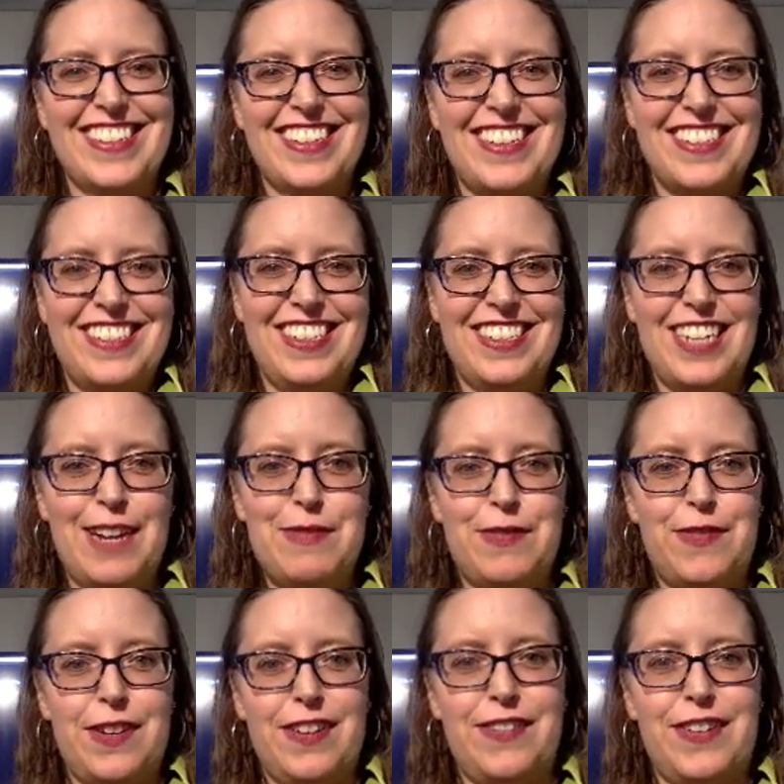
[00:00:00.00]
because he types
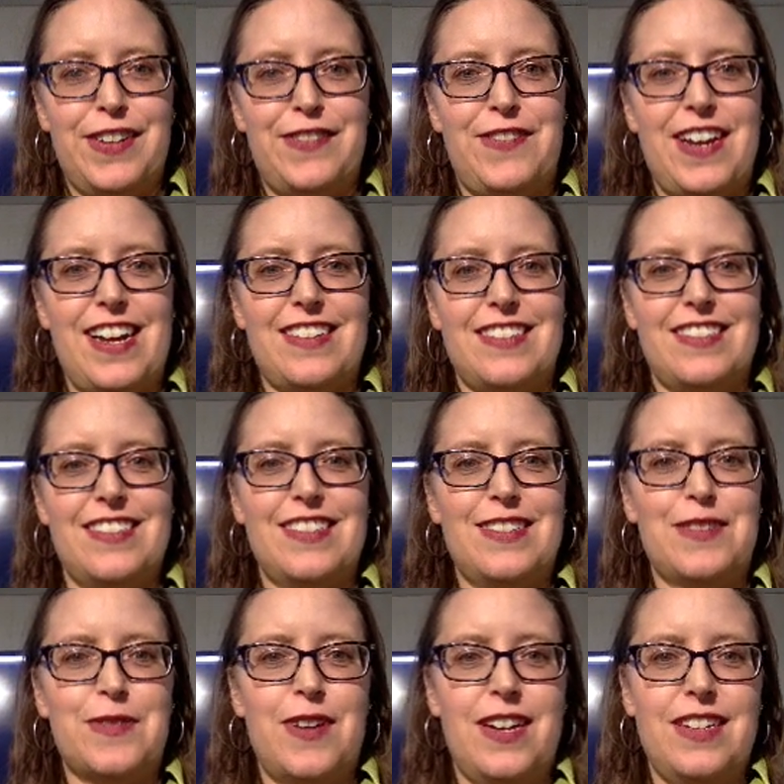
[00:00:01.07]
very very fast, and this
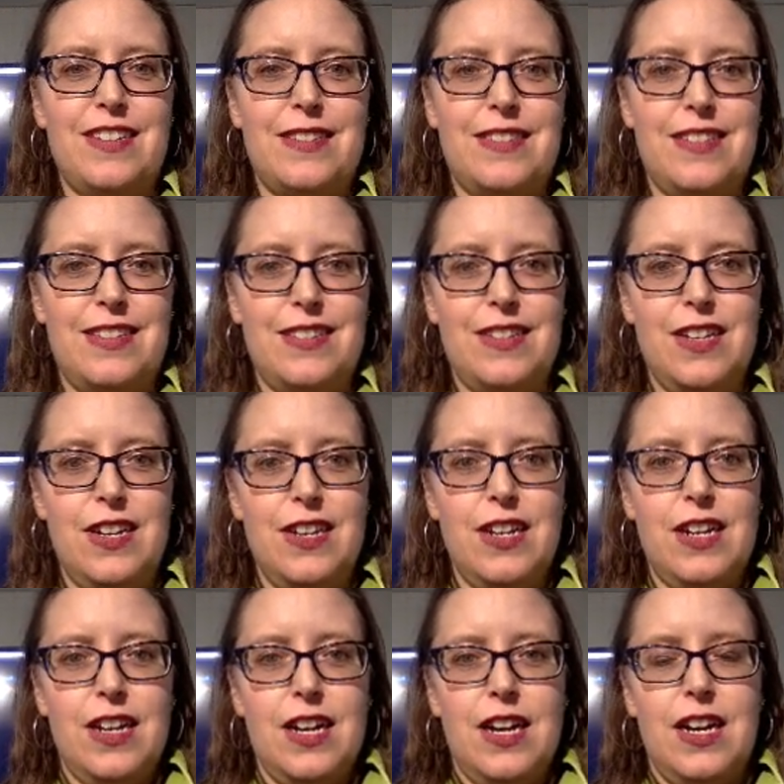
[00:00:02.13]
is why he's.
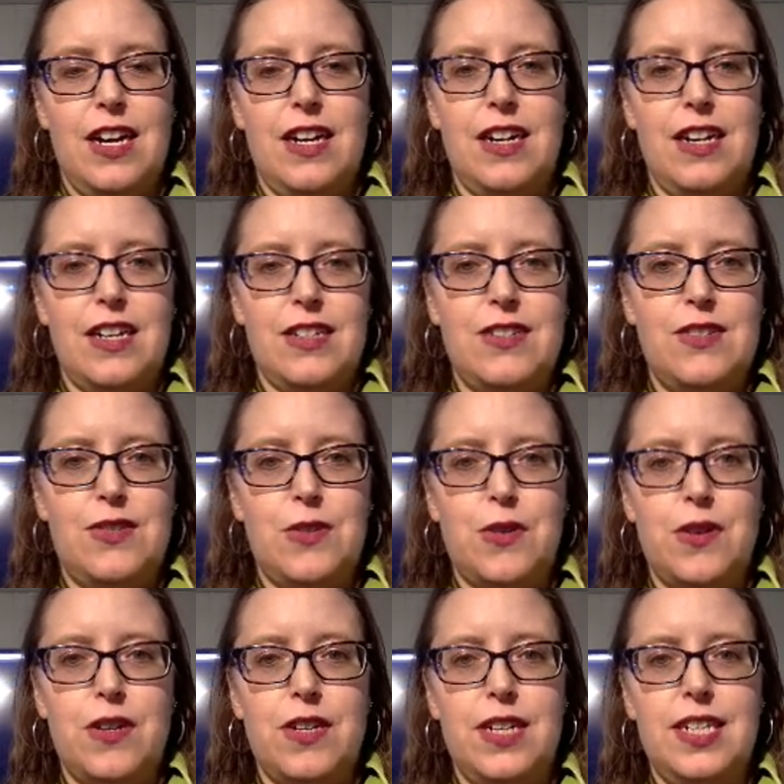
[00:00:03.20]
Uh,
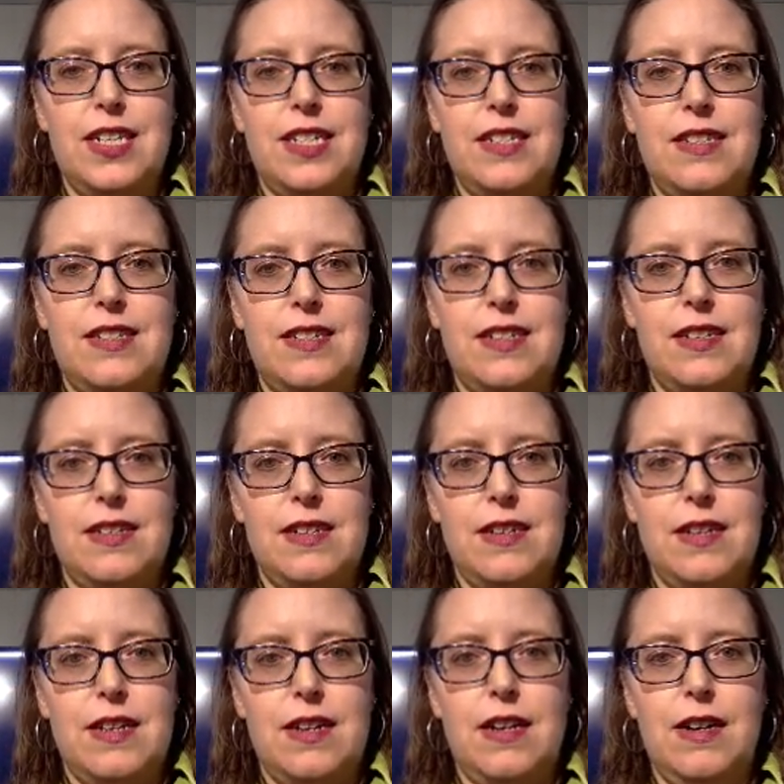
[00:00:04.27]
stories
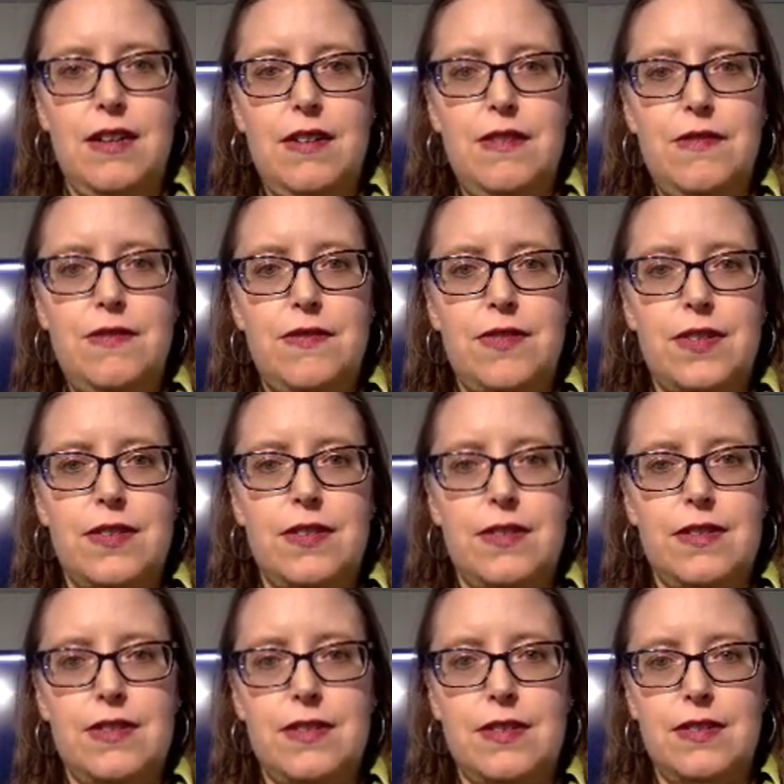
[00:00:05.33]
of,
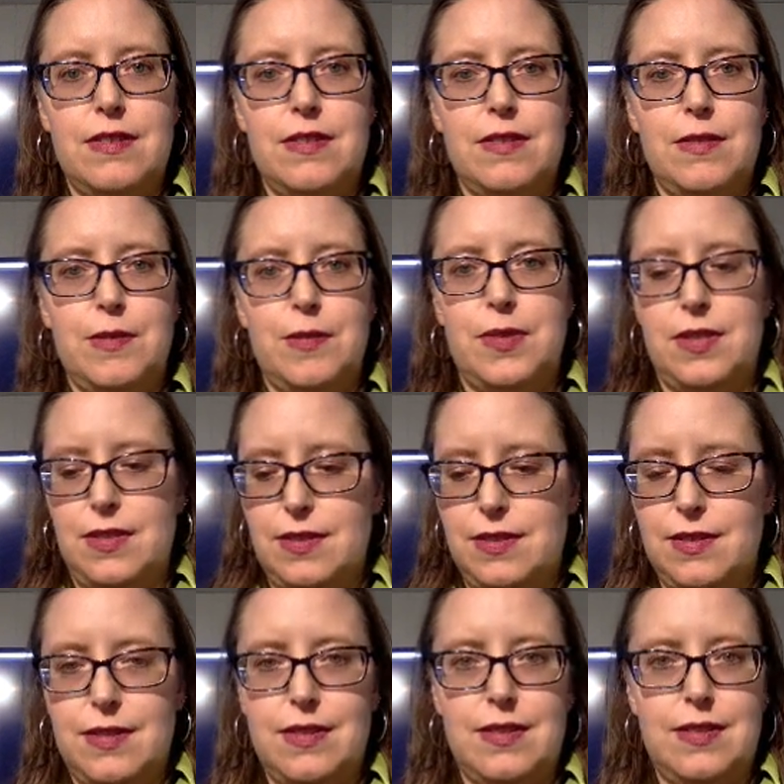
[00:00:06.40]
oops,
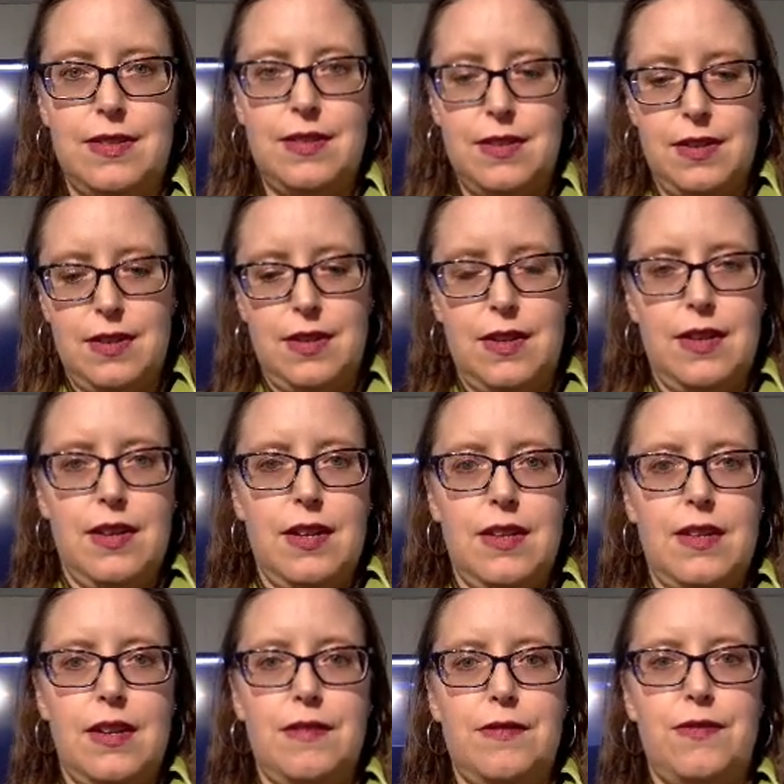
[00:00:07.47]

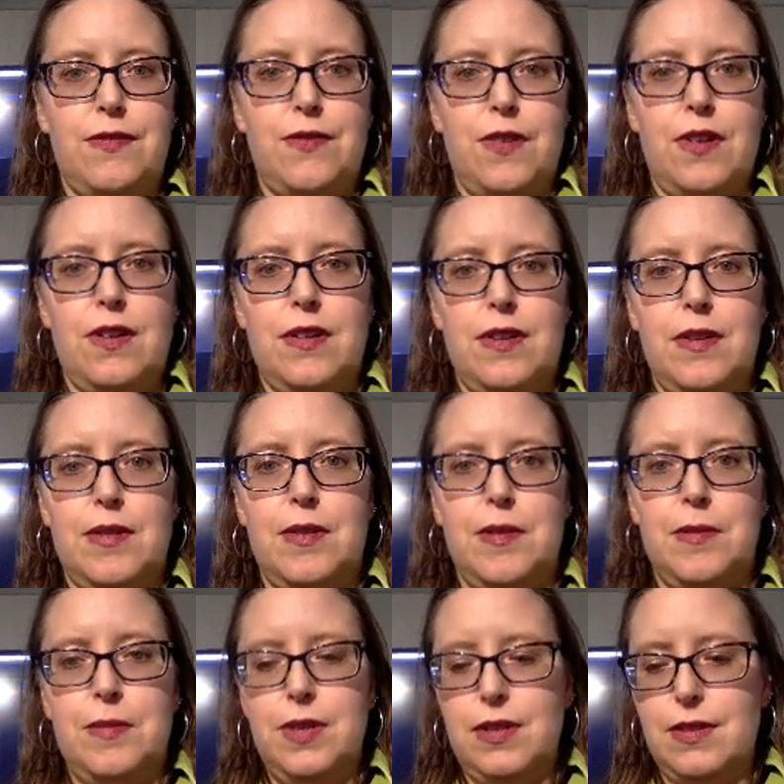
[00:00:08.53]
then
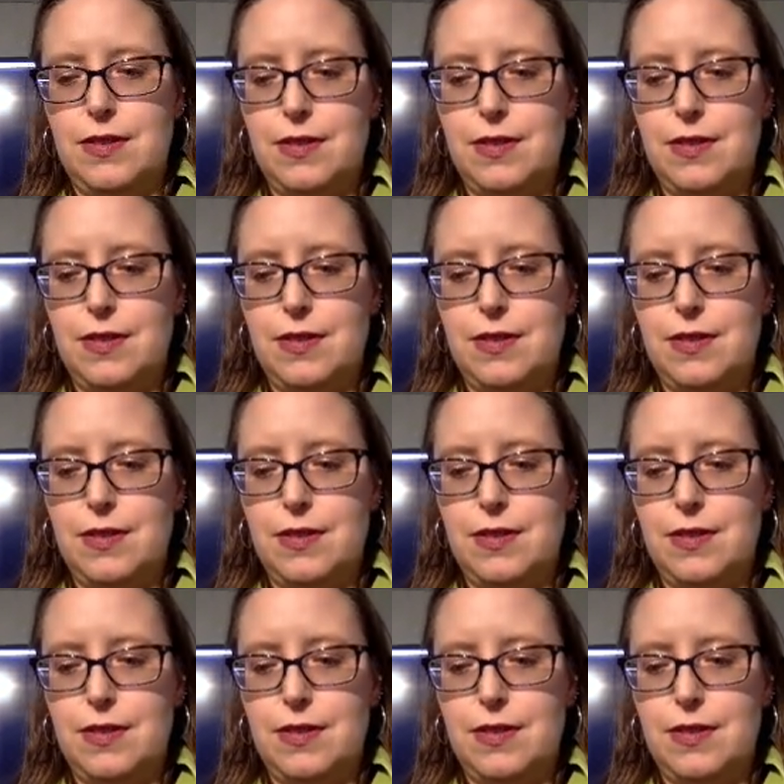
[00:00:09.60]
from